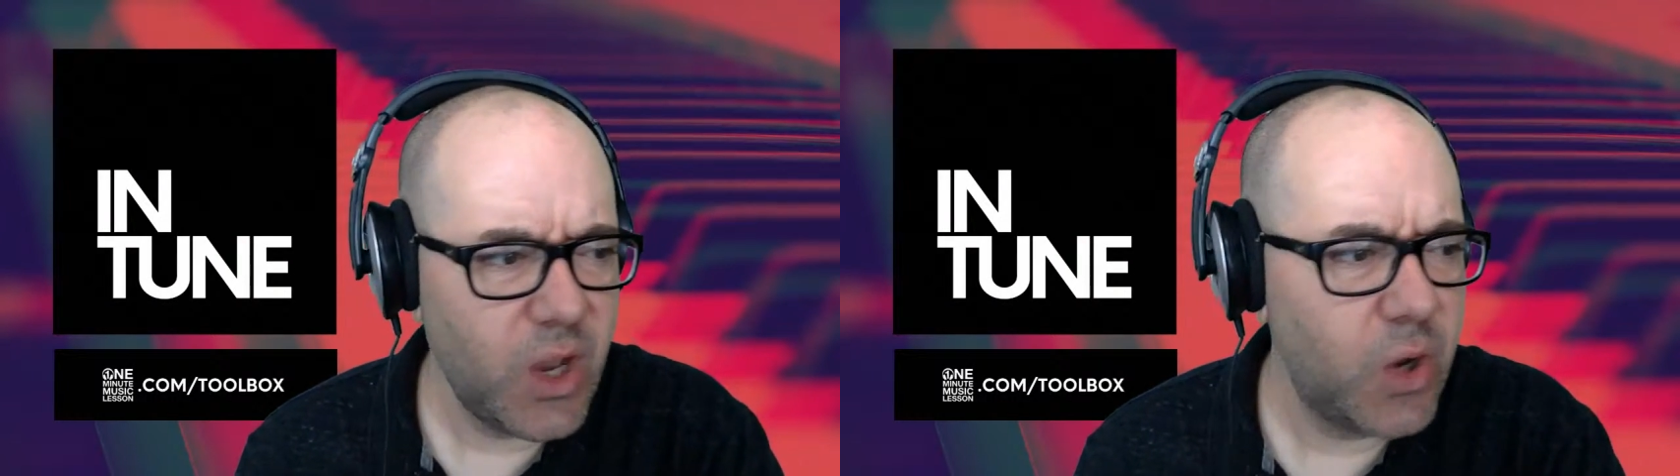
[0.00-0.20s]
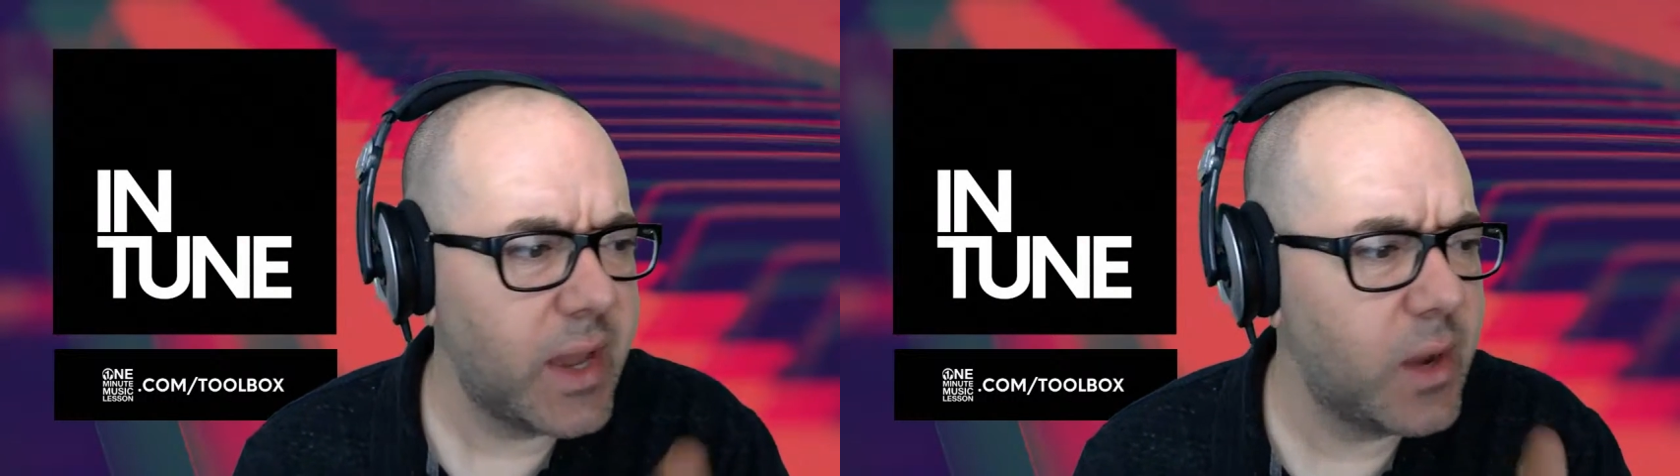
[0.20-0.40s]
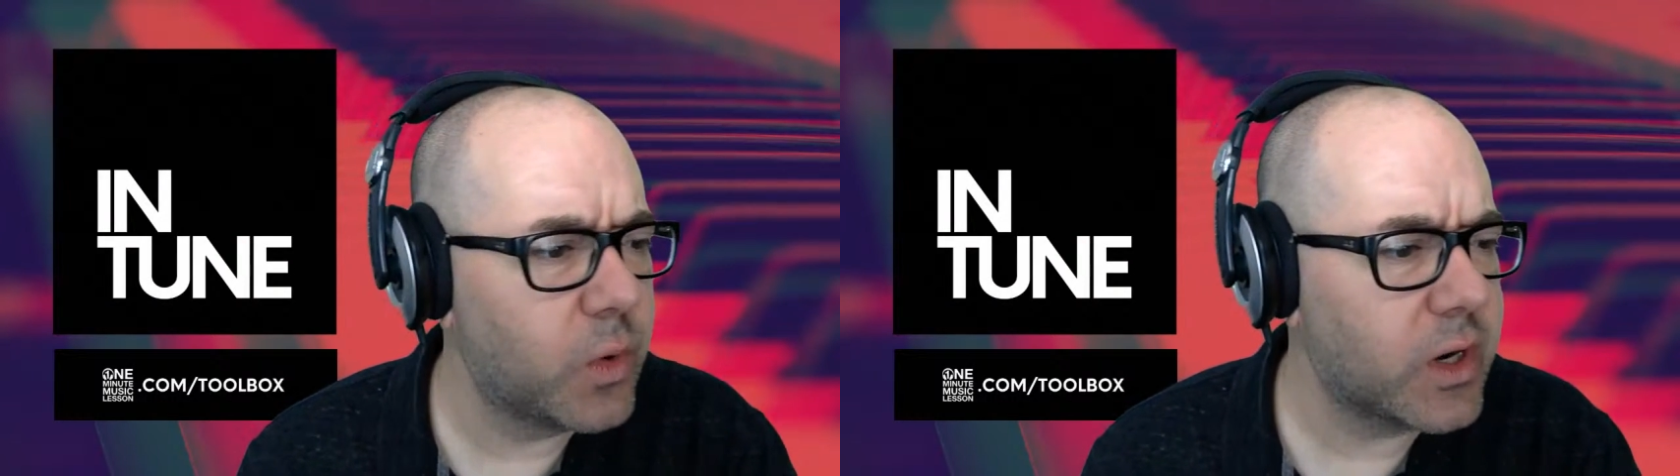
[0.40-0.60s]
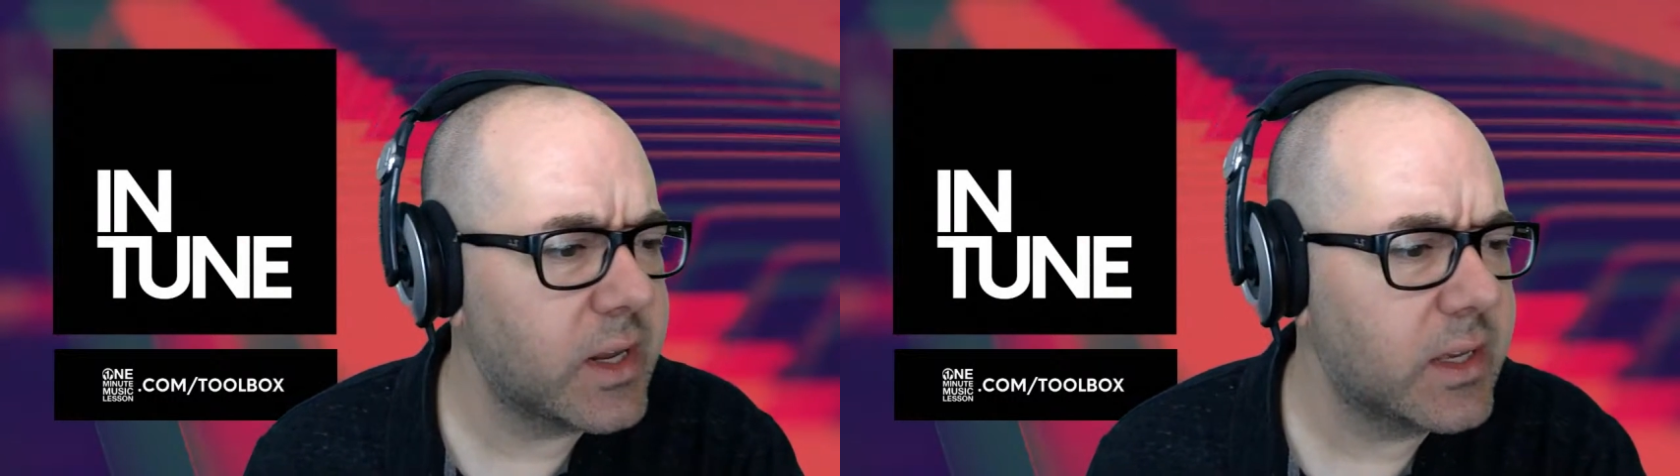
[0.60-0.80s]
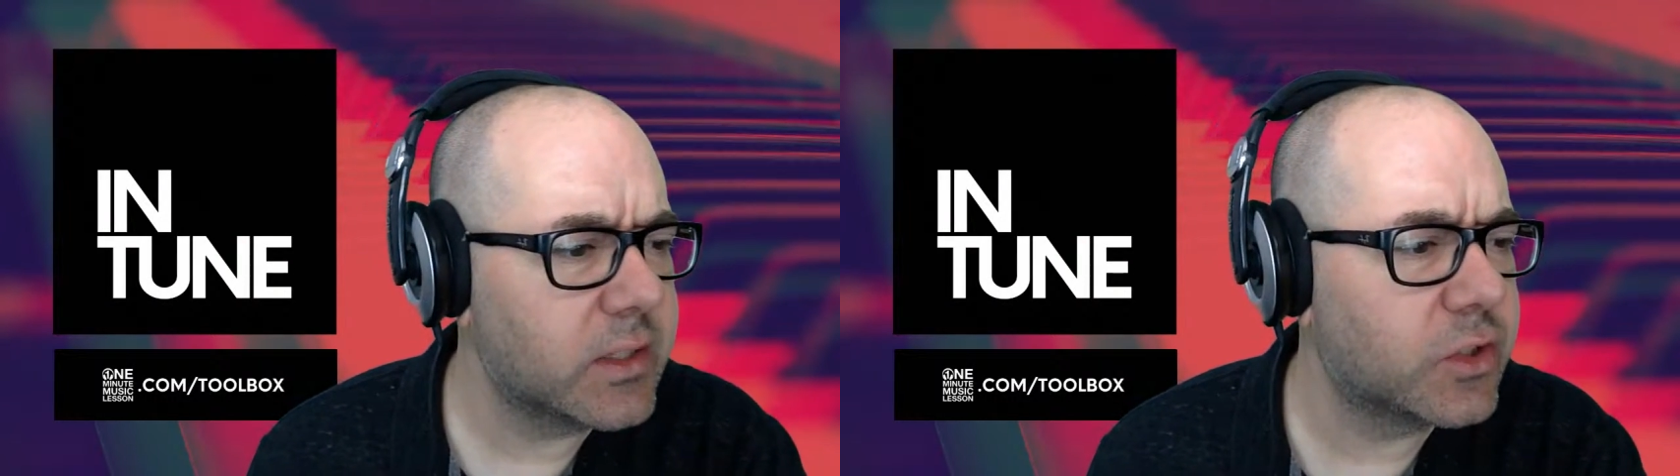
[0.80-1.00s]
Okay, we're going
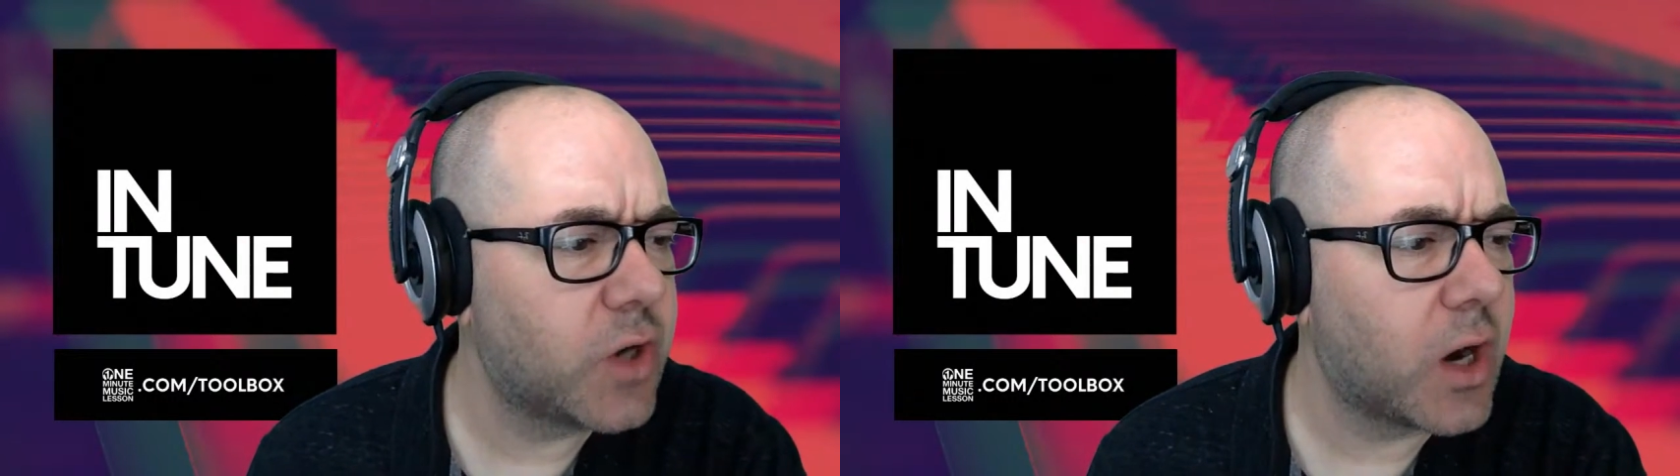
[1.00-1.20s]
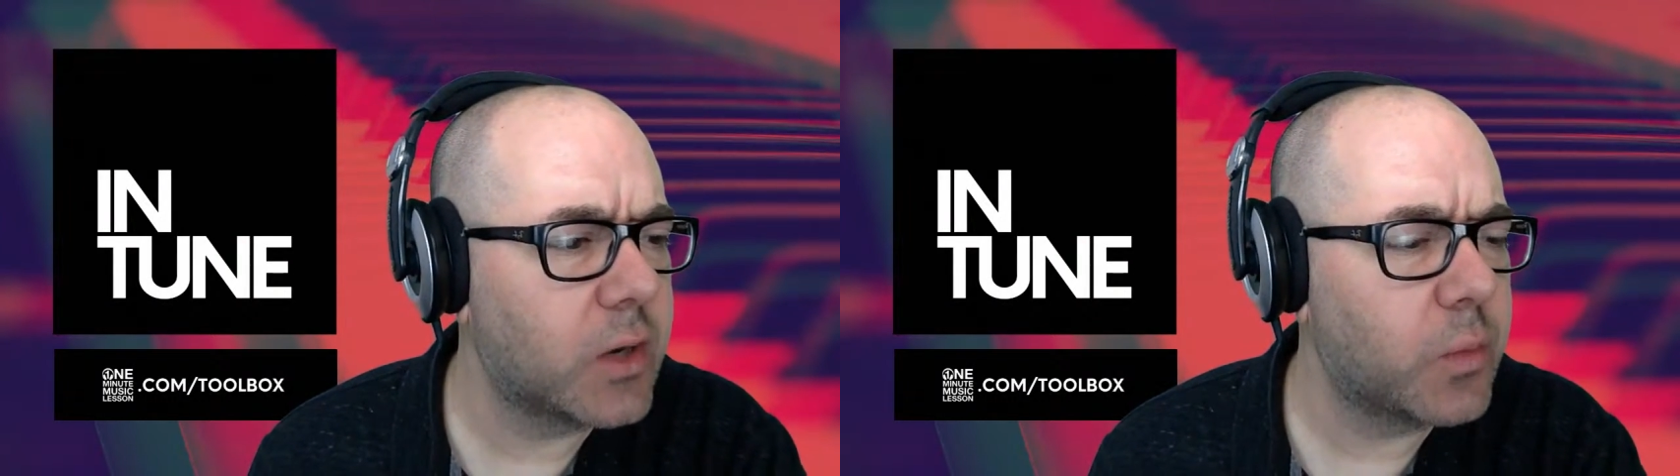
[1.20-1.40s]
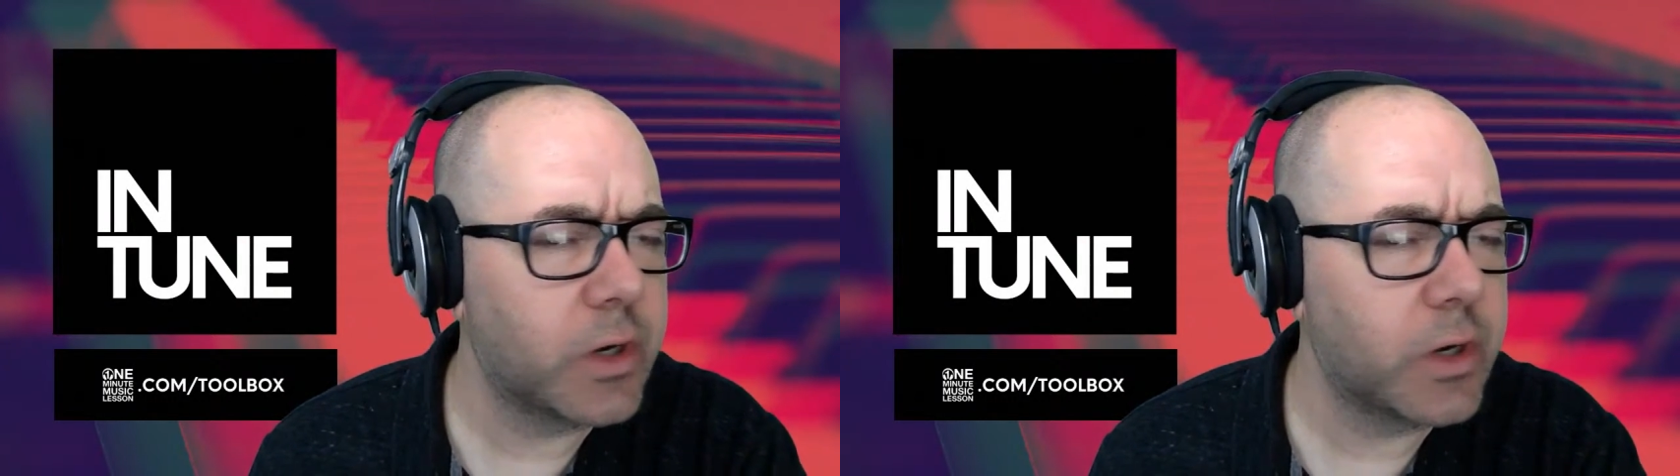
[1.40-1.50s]
to get started.